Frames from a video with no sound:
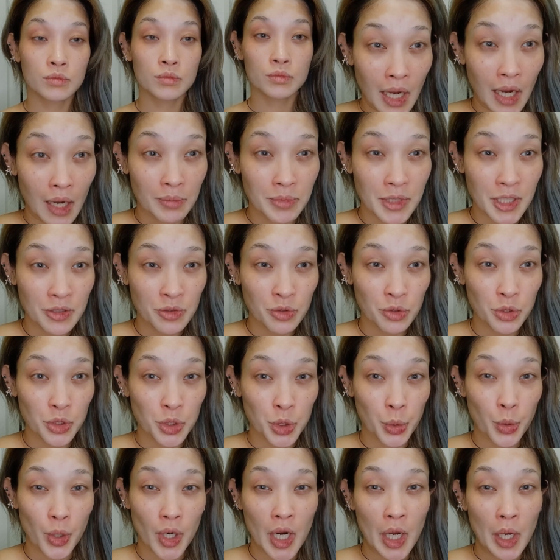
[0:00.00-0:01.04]
I'm not so
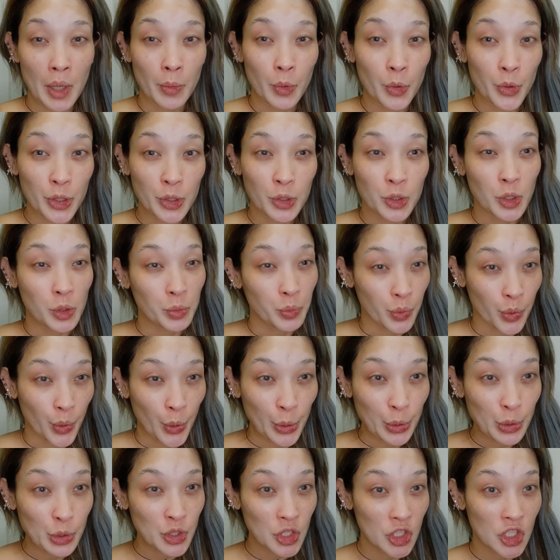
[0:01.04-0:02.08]
sure how I'm going to
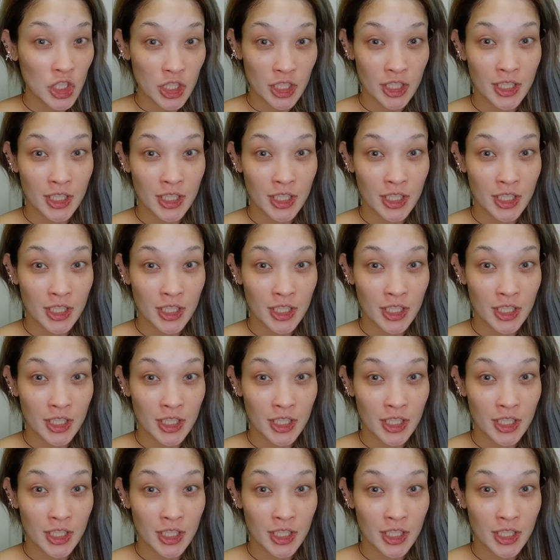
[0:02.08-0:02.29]
approach